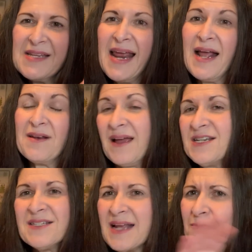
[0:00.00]
And I, I
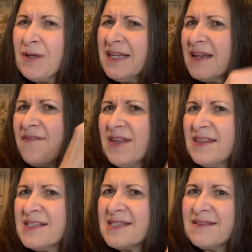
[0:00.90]
just, I'm really loving
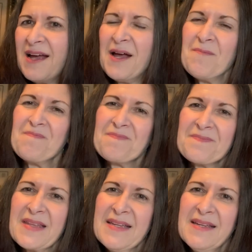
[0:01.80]
this um,
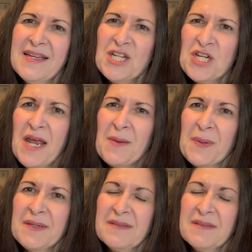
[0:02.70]
shape